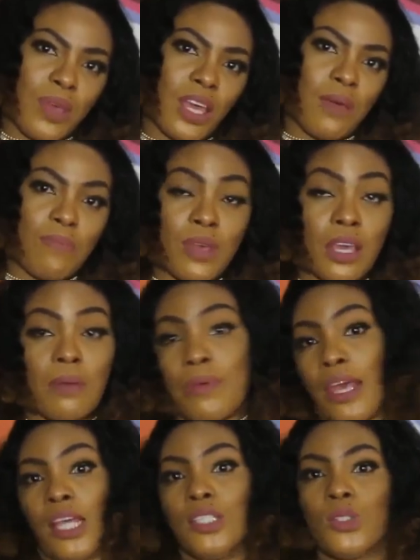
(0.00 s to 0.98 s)
PK, PK,
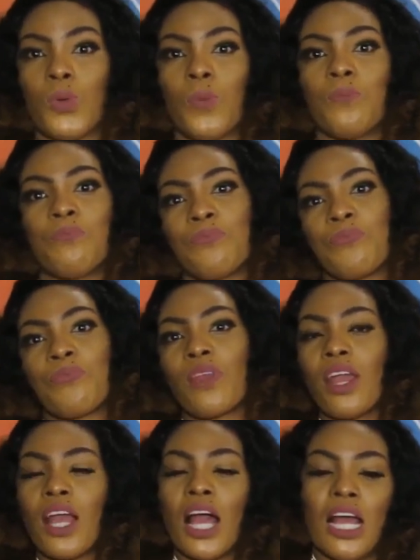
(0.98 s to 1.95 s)
PK. So
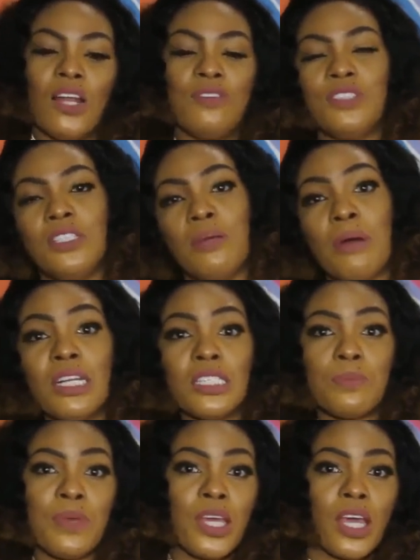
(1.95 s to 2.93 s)
I love the name, and
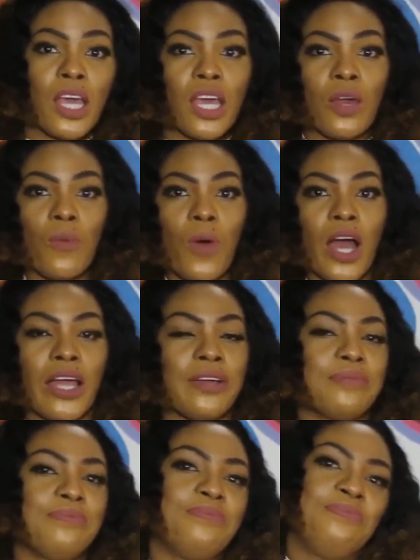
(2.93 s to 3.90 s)
it's PKAY.
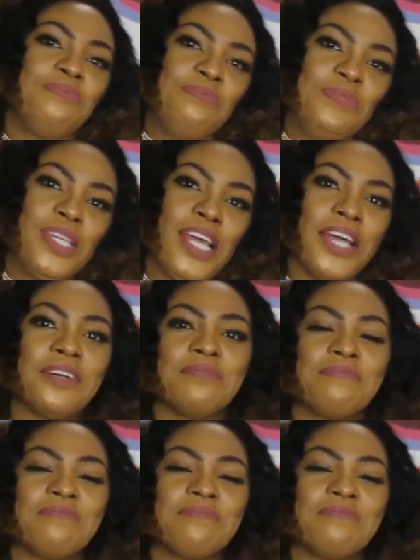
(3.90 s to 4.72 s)
Yeah.